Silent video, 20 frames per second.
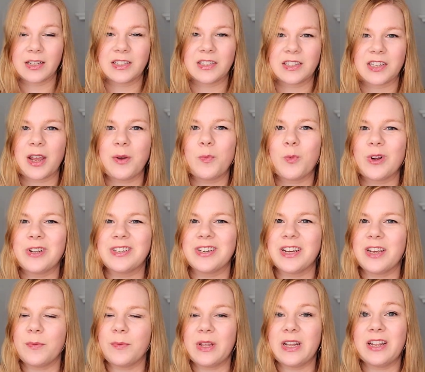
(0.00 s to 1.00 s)
Type 1
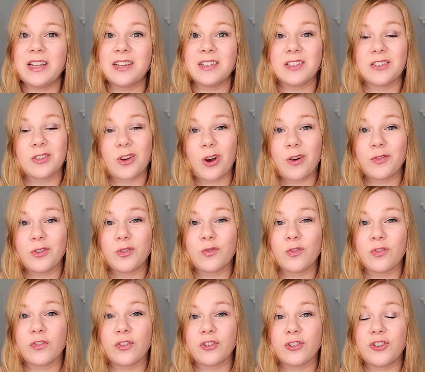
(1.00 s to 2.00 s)
diabetes is often
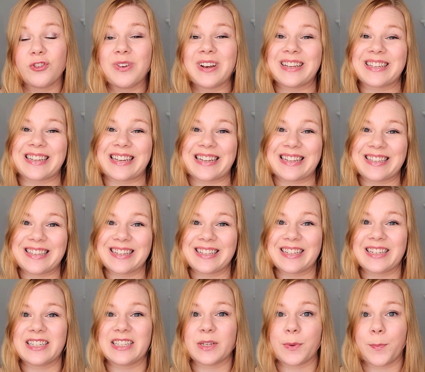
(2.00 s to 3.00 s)
referred to as
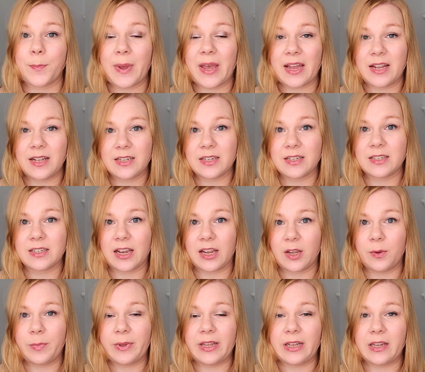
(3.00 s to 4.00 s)
insulin dependent
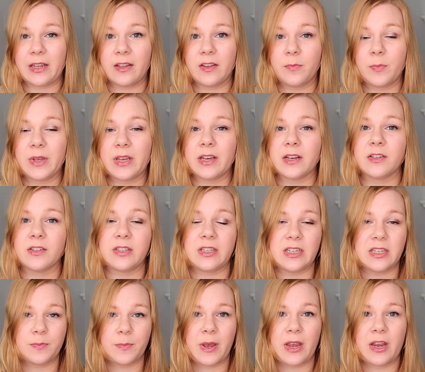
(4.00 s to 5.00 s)
diabetes because
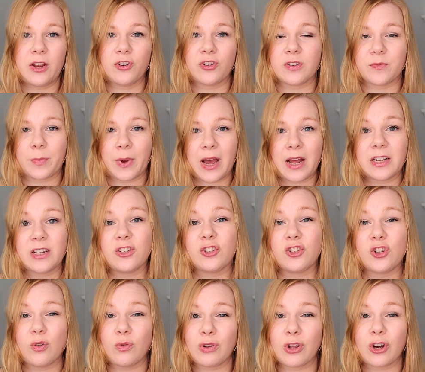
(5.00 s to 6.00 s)
these patients' bodies
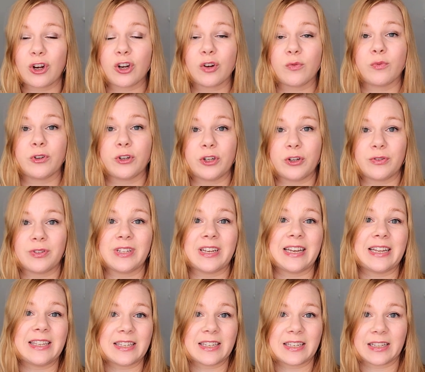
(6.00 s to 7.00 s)
no longer produce
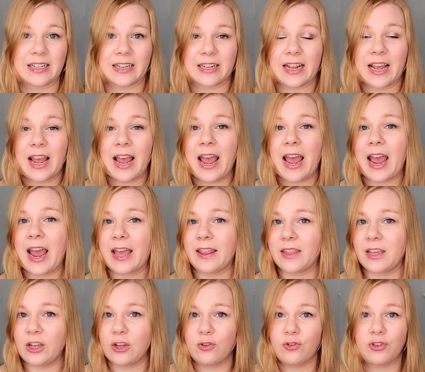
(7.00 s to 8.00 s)
insulin and
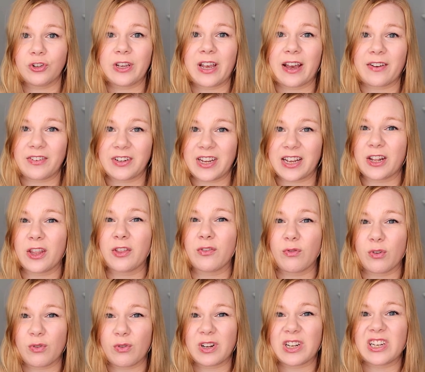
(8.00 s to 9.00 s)
they usually have to get it
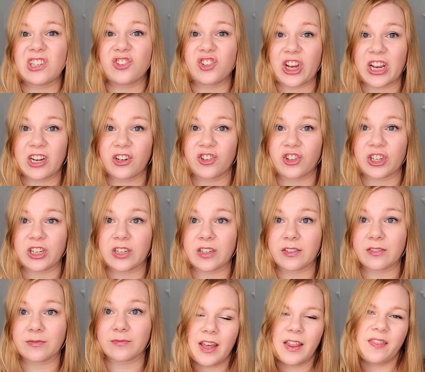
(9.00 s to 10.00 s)
through an
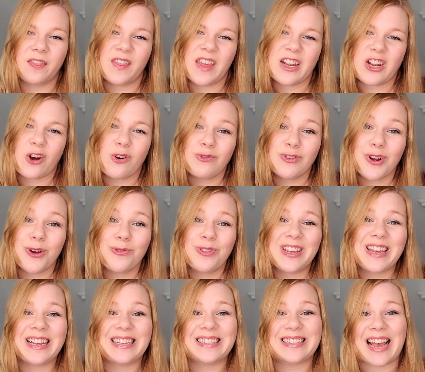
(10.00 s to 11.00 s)
injection. They don't know
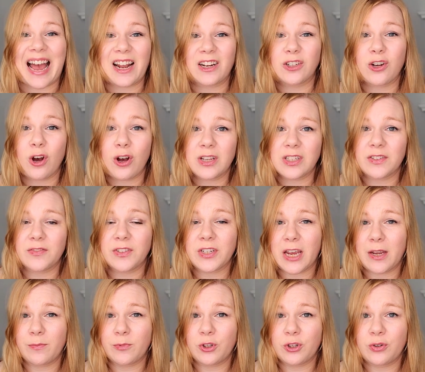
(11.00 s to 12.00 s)
the exact cause of
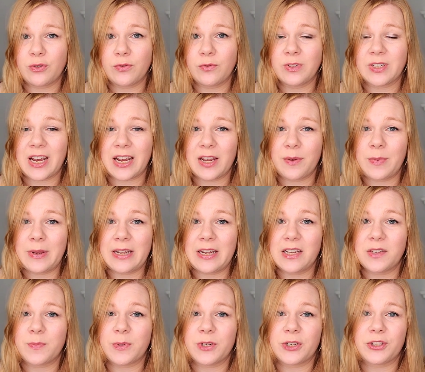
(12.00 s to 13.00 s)
type 2
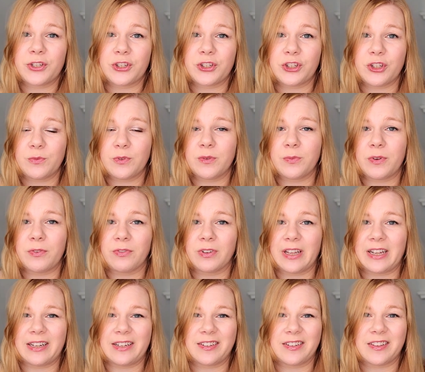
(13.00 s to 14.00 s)
diabetes, but it's assumed to be
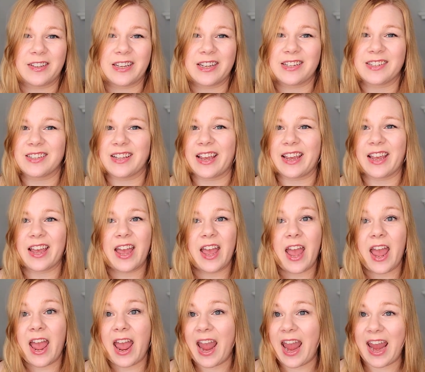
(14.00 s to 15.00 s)
related to things like
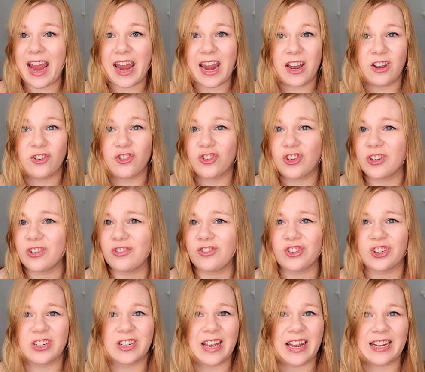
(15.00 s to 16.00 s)
age,
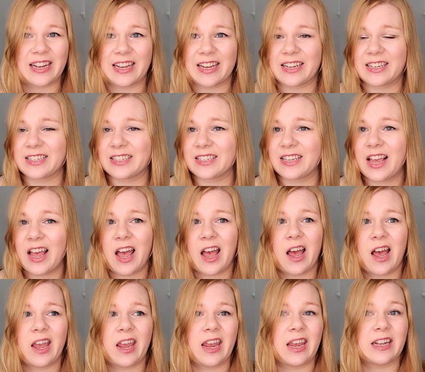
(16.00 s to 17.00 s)
genetics,
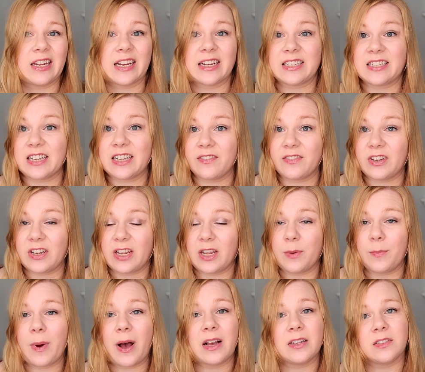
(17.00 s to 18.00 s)
inactivity,
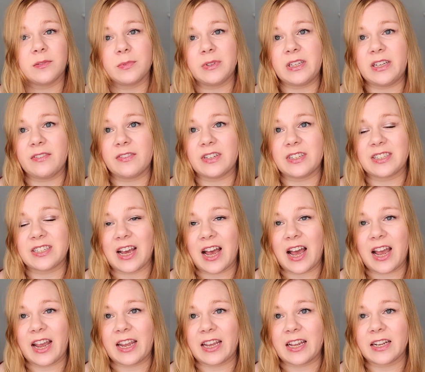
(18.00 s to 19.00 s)
possibly even
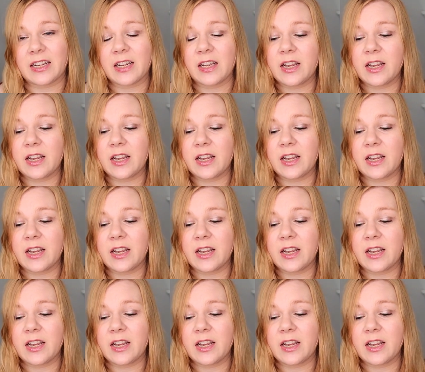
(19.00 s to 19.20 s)
diet.